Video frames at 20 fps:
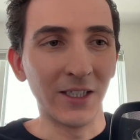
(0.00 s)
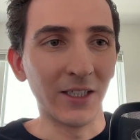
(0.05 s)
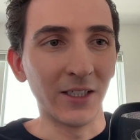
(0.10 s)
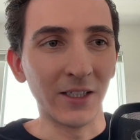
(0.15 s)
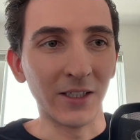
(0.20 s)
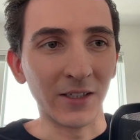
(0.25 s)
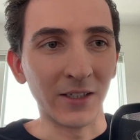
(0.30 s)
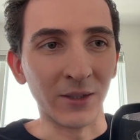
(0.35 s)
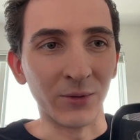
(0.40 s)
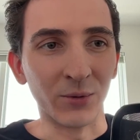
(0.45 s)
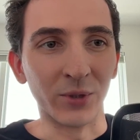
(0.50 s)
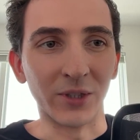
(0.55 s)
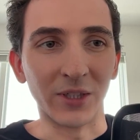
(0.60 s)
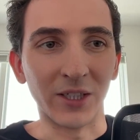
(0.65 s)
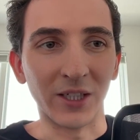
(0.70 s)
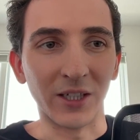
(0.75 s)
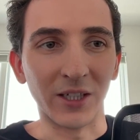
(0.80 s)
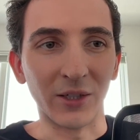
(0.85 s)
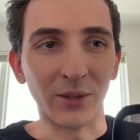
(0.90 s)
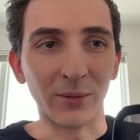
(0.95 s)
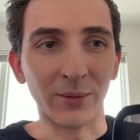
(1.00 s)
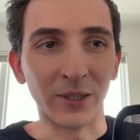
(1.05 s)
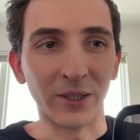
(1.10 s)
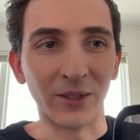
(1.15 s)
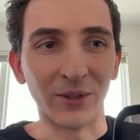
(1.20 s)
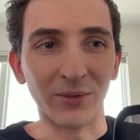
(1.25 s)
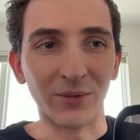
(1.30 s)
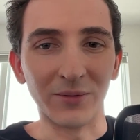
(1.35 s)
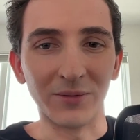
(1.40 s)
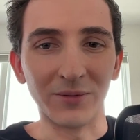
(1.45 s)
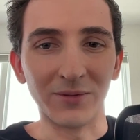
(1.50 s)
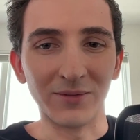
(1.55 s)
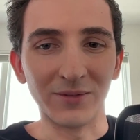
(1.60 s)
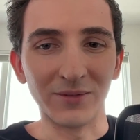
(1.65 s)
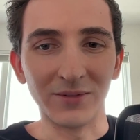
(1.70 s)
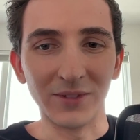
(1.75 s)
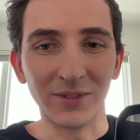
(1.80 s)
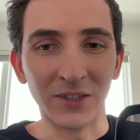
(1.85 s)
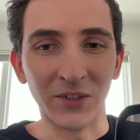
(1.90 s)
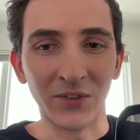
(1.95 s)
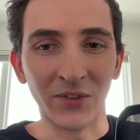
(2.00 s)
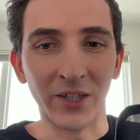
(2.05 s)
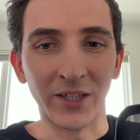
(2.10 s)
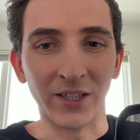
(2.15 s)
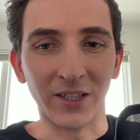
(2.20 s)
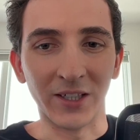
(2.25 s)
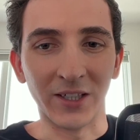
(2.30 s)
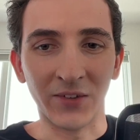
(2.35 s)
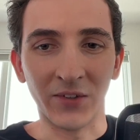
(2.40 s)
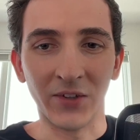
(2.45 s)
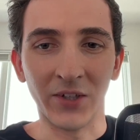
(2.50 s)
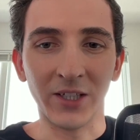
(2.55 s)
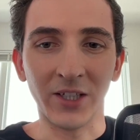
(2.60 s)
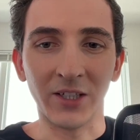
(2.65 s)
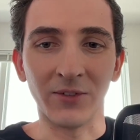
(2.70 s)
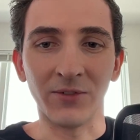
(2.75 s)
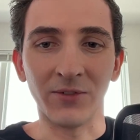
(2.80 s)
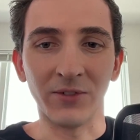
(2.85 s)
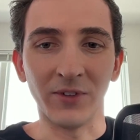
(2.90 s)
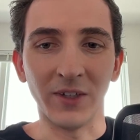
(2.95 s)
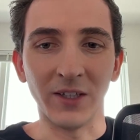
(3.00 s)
they wouldn't care about. It's like if